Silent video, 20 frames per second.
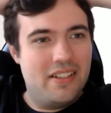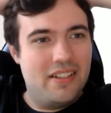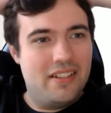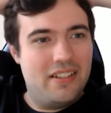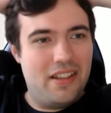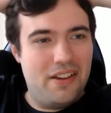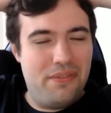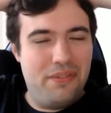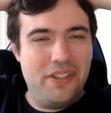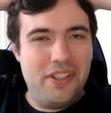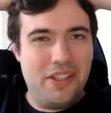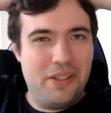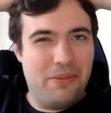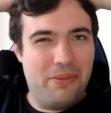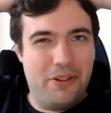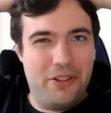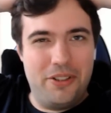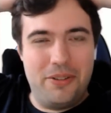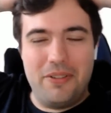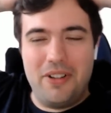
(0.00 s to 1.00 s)
Definitely the
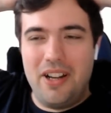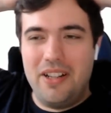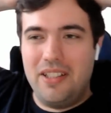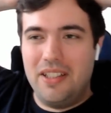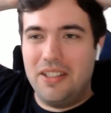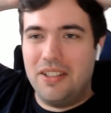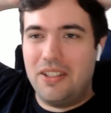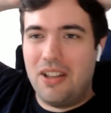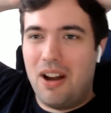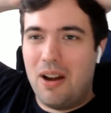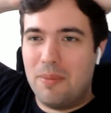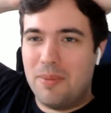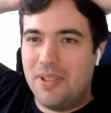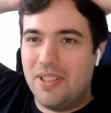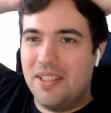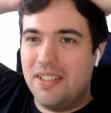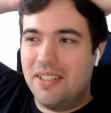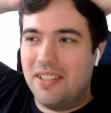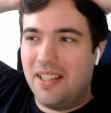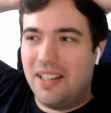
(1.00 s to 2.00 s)
first one I didn't top
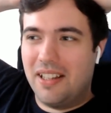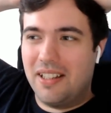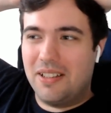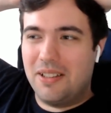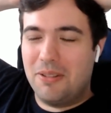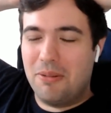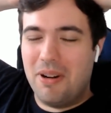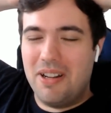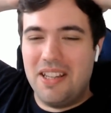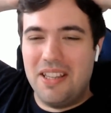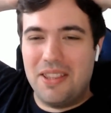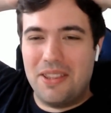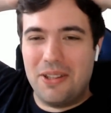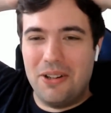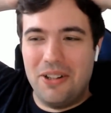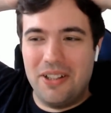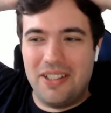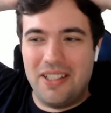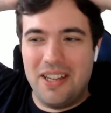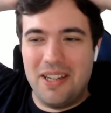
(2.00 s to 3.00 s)
since like
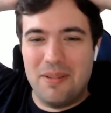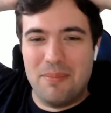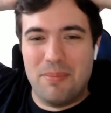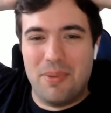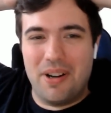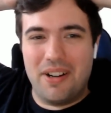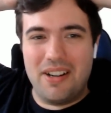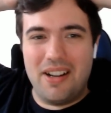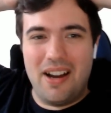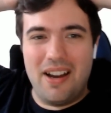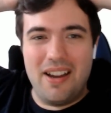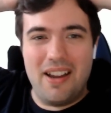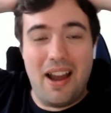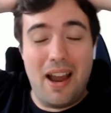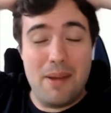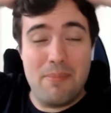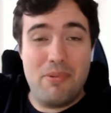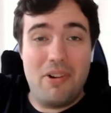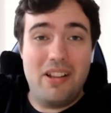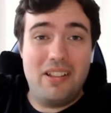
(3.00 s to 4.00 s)
2013, but
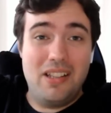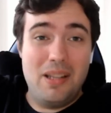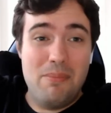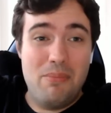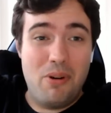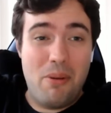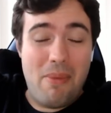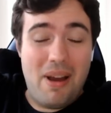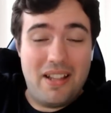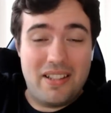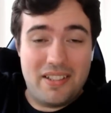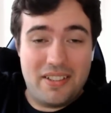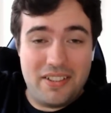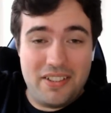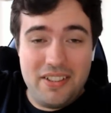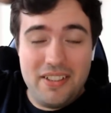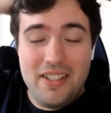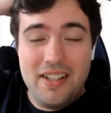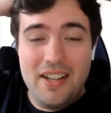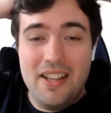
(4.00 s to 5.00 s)
I brought
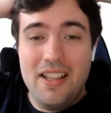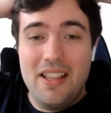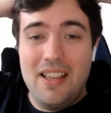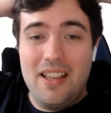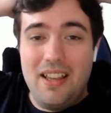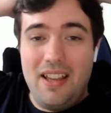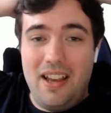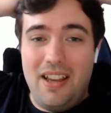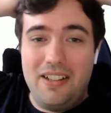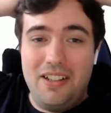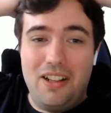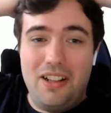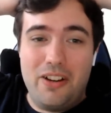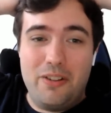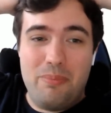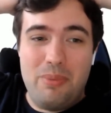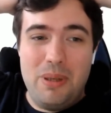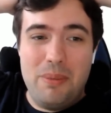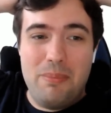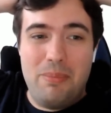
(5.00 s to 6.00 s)
Libromancer, and a lot
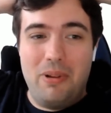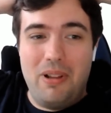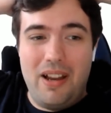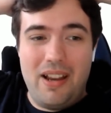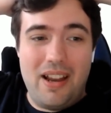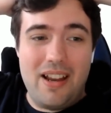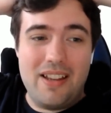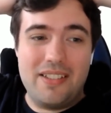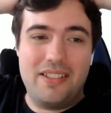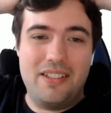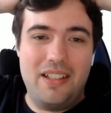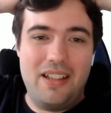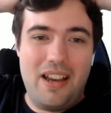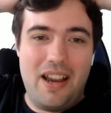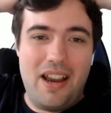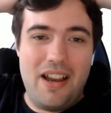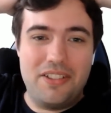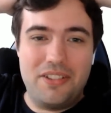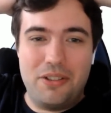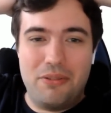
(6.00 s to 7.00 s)
of people, I asked
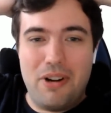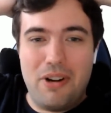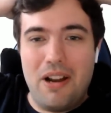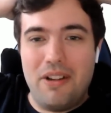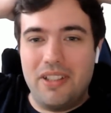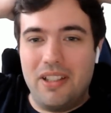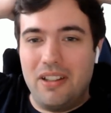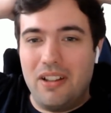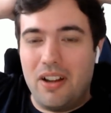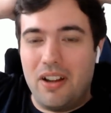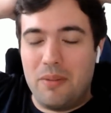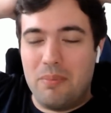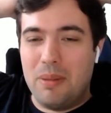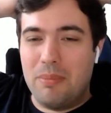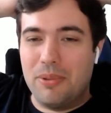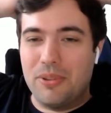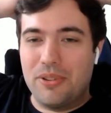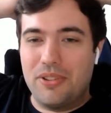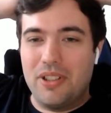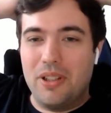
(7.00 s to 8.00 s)
around, and a lot of
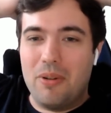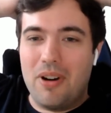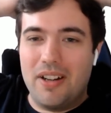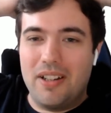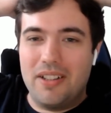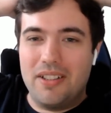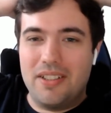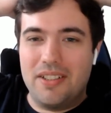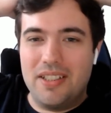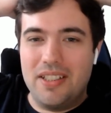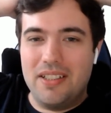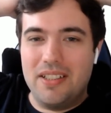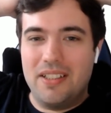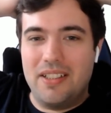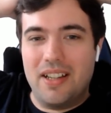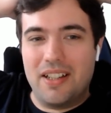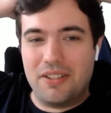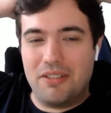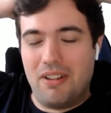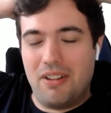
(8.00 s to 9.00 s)
people still wanted to see the
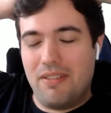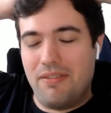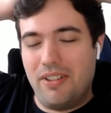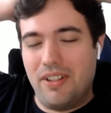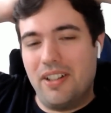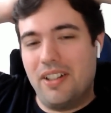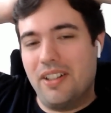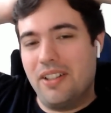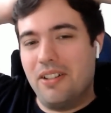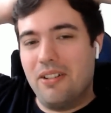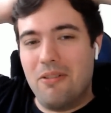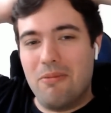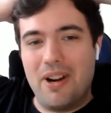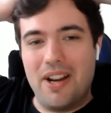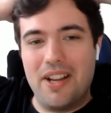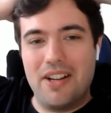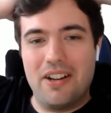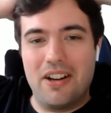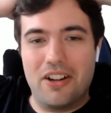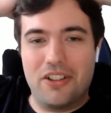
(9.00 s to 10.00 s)
deck, so I figured,
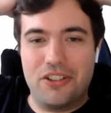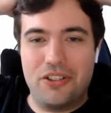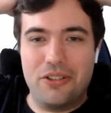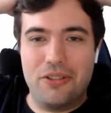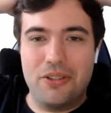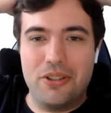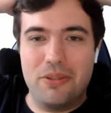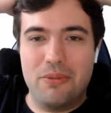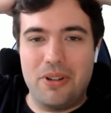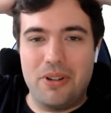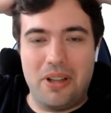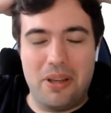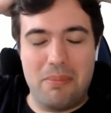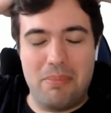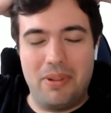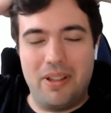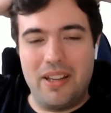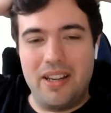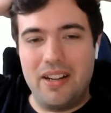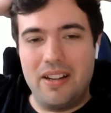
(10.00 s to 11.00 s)
why not show you what I
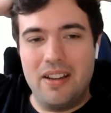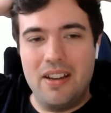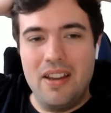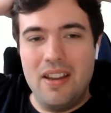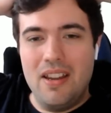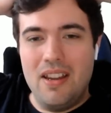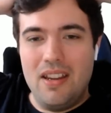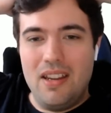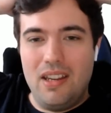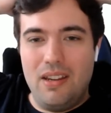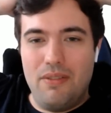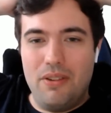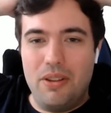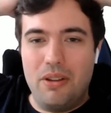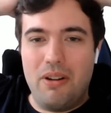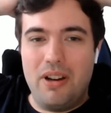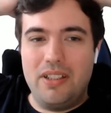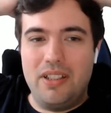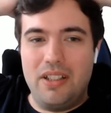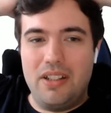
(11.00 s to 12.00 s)
played, even
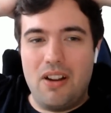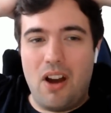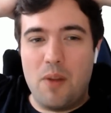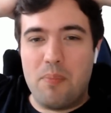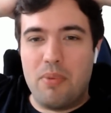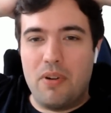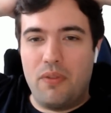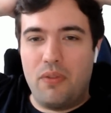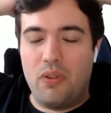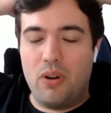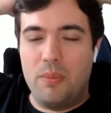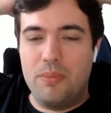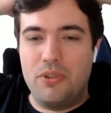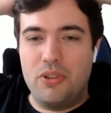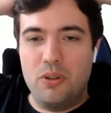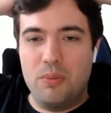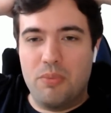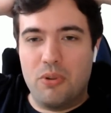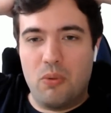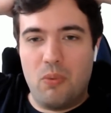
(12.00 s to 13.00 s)
though I did not perform
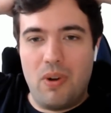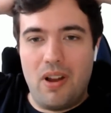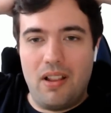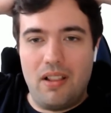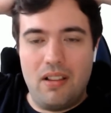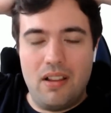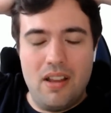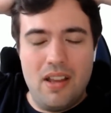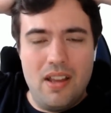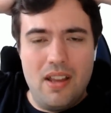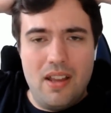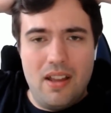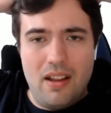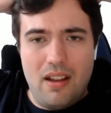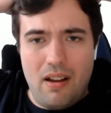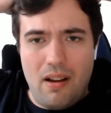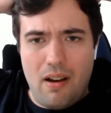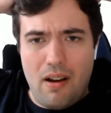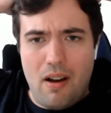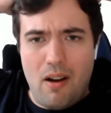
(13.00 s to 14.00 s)
super well.
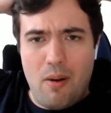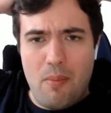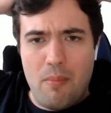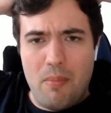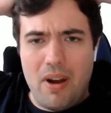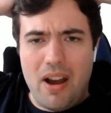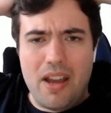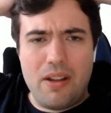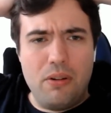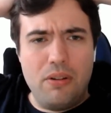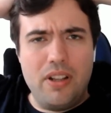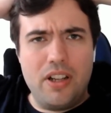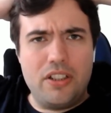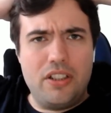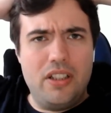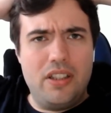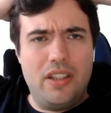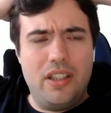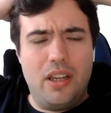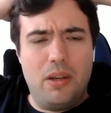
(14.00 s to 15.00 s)
I don't
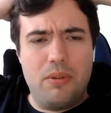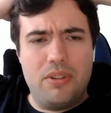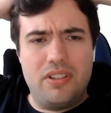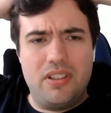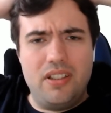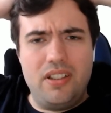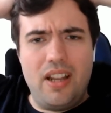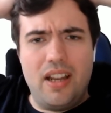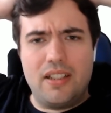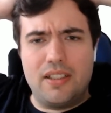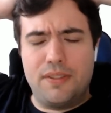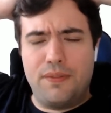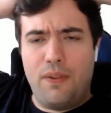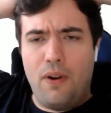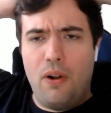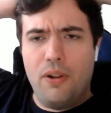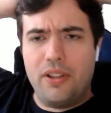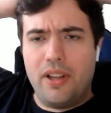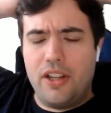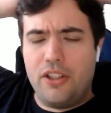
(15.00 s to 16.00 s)
actually think it was the deck's
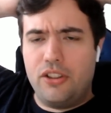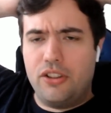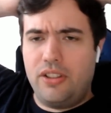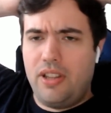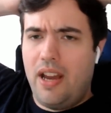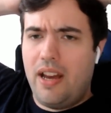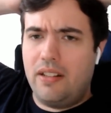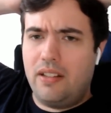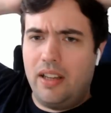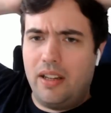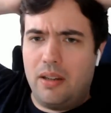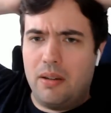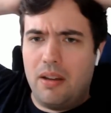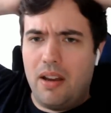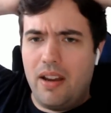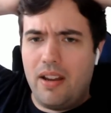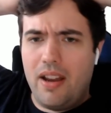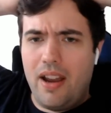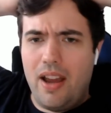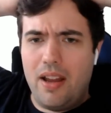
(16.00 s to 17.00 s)
fault. I just had
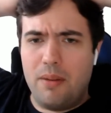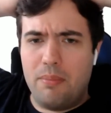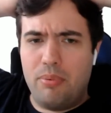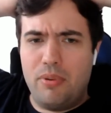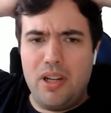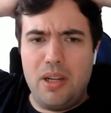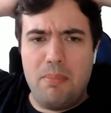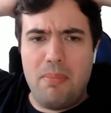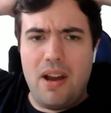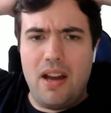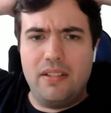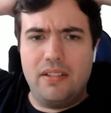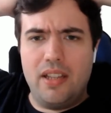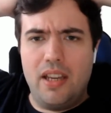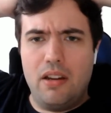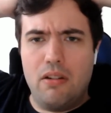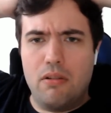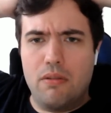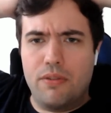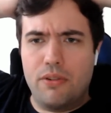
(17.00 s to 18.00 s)
I had a pretty bad
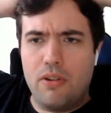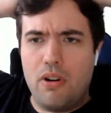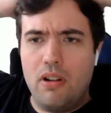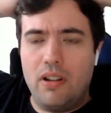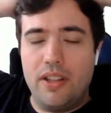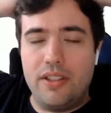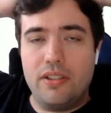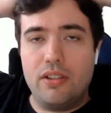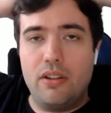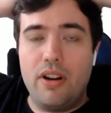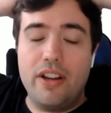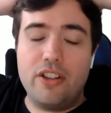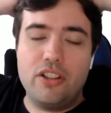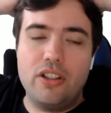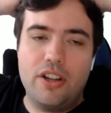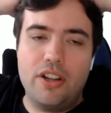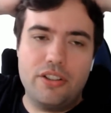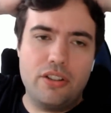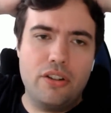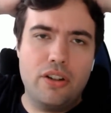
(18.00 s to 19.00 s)
day overall. I started
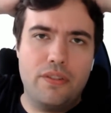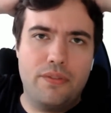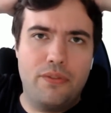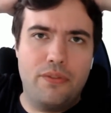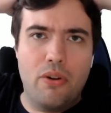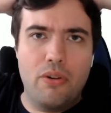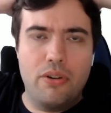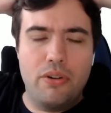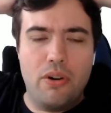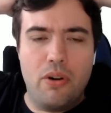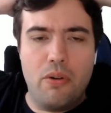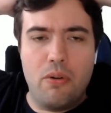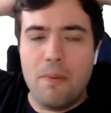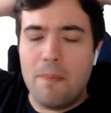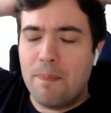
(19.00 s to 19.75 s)
4-0,